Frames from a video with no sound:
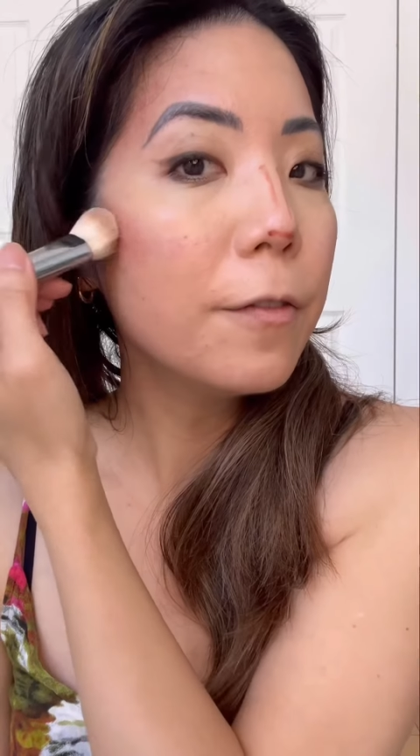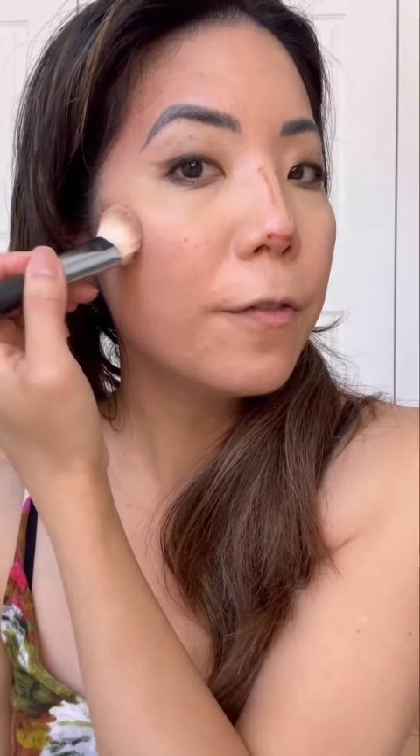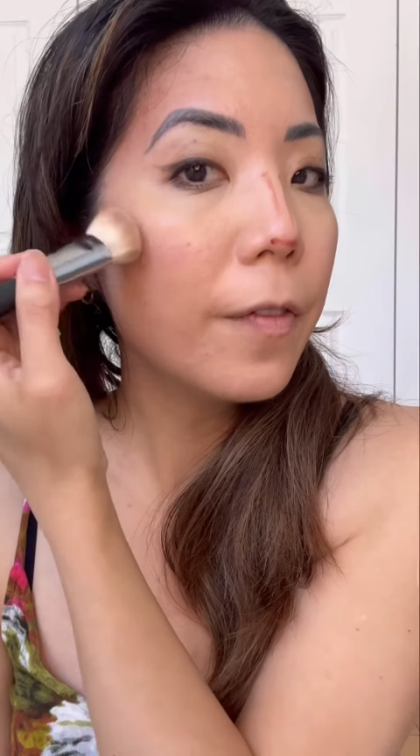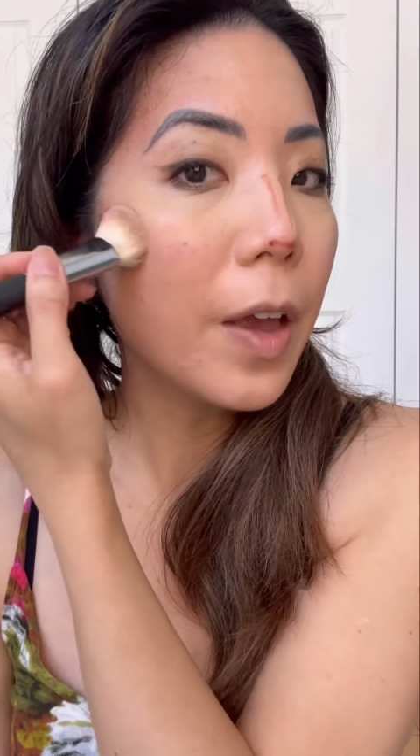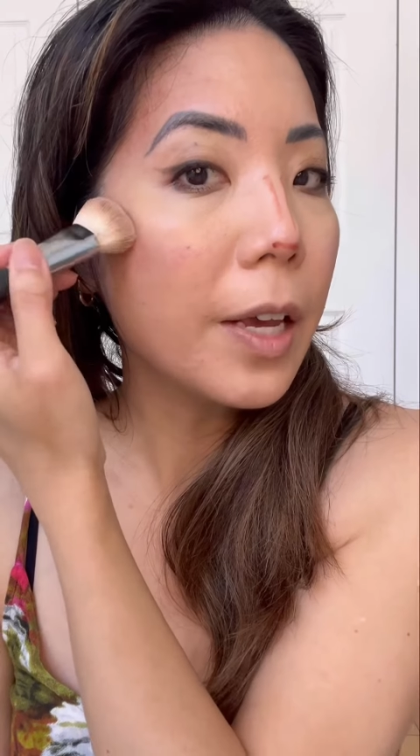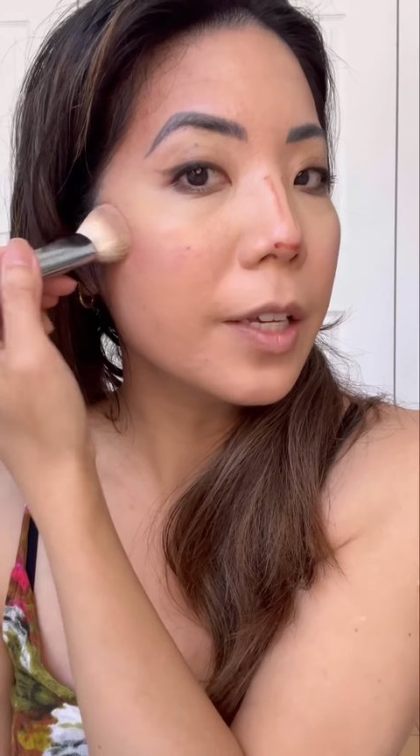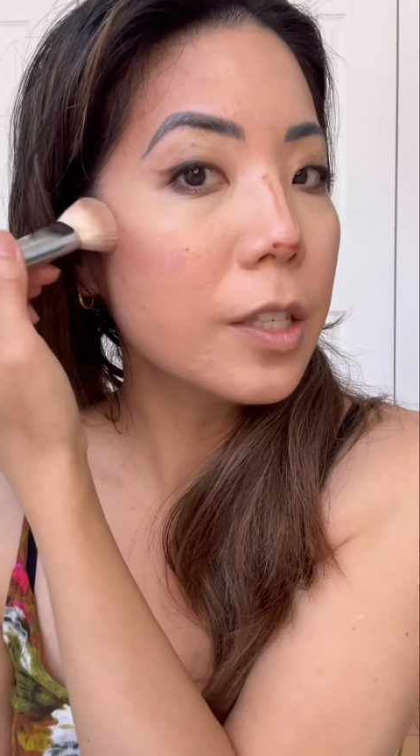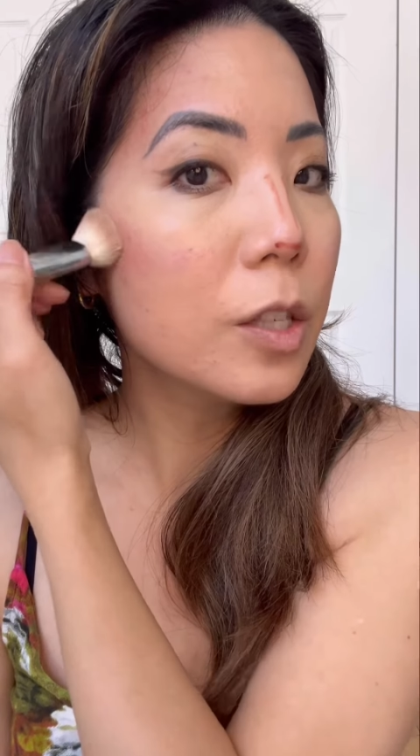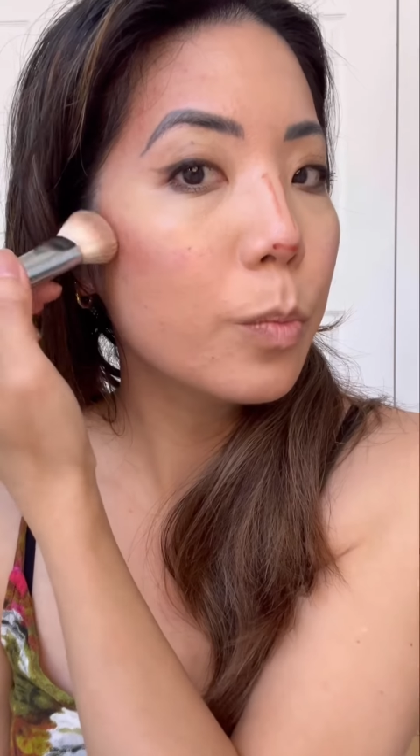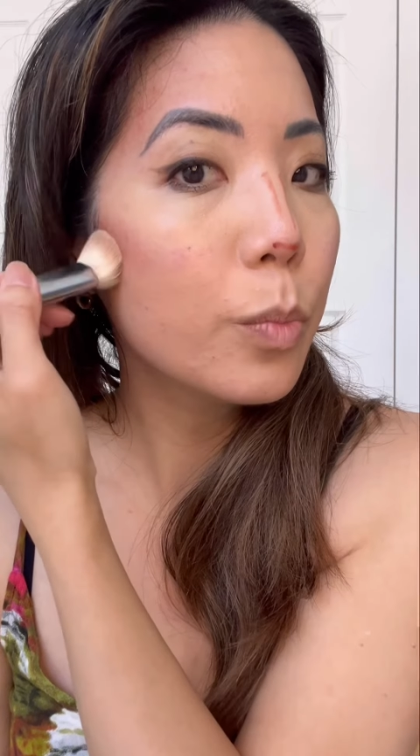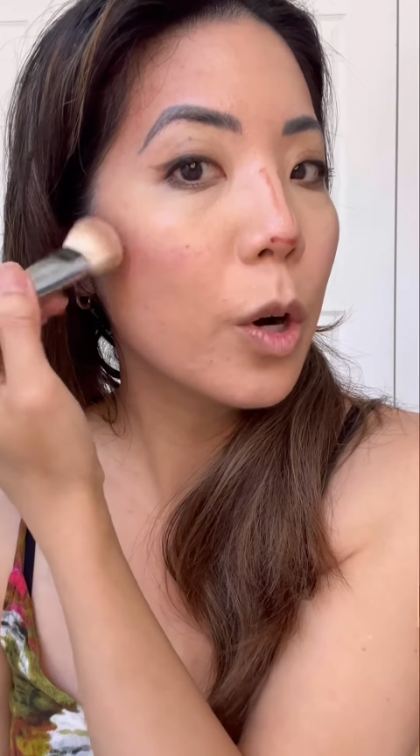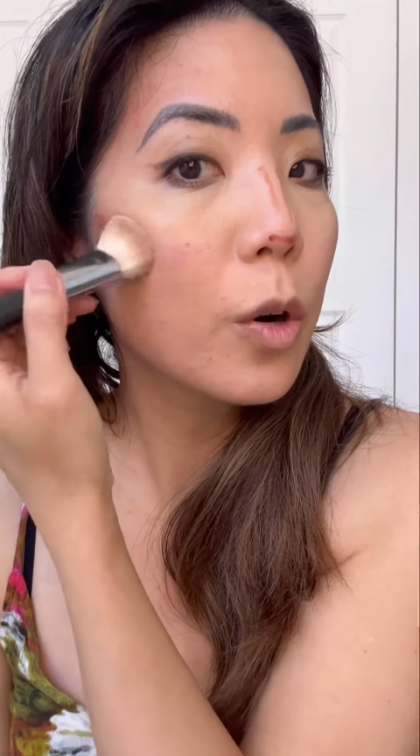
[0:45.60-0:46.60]

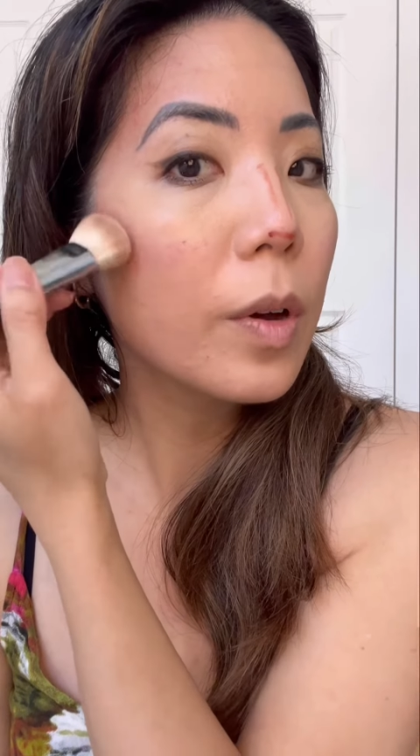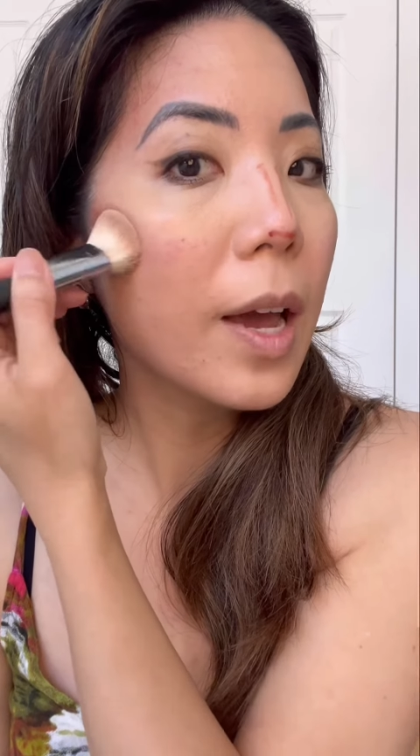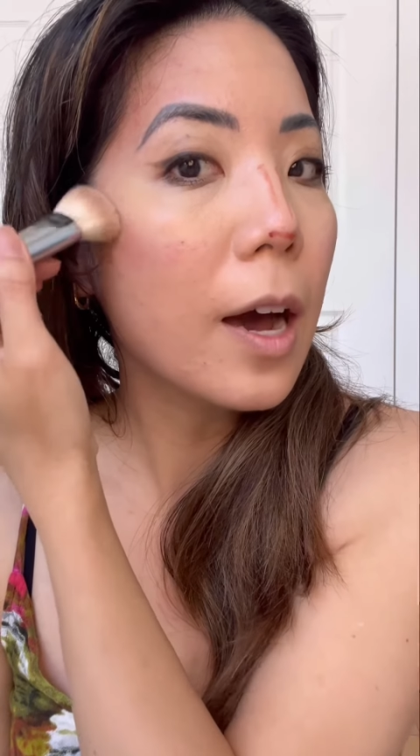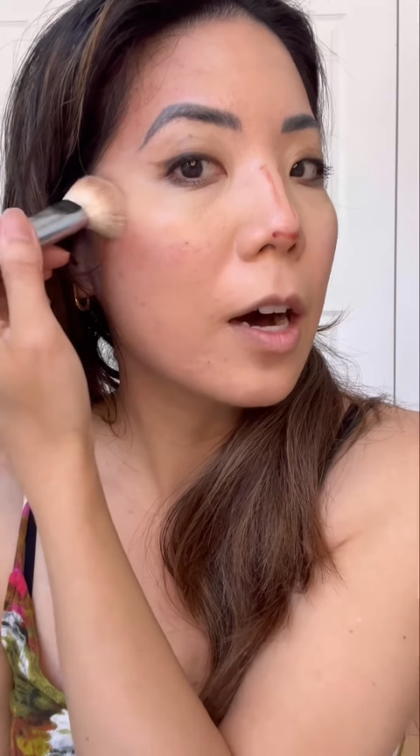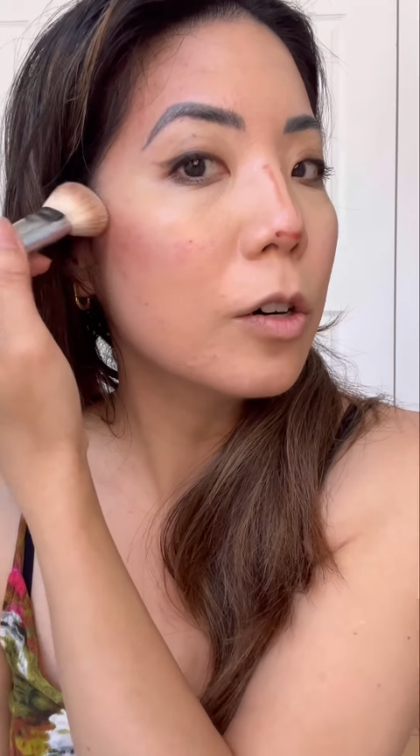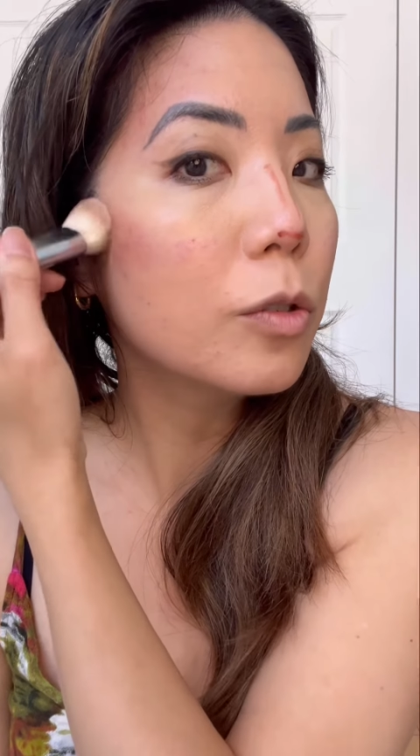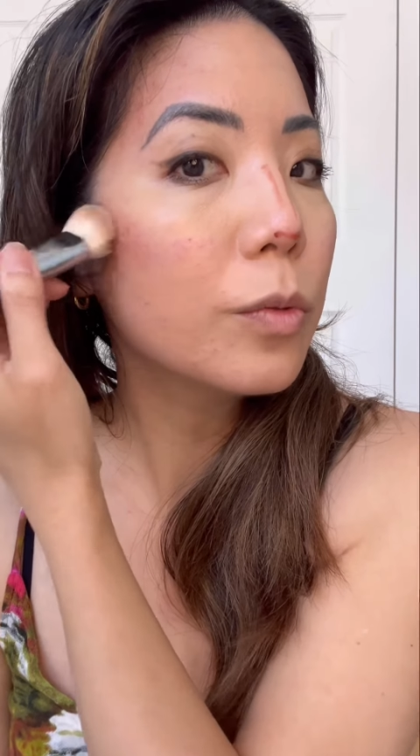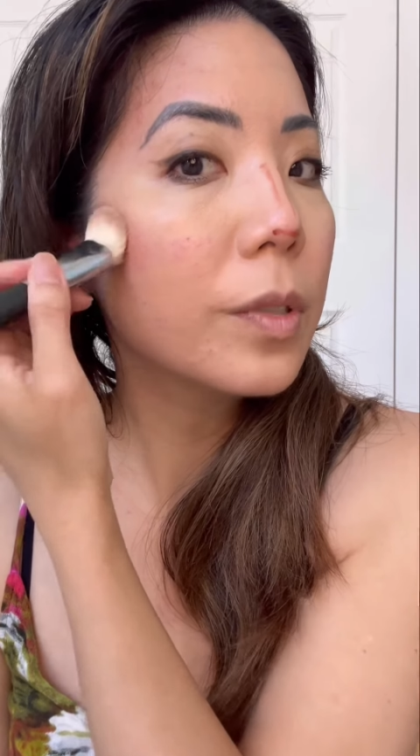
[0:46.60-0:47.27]
face broke out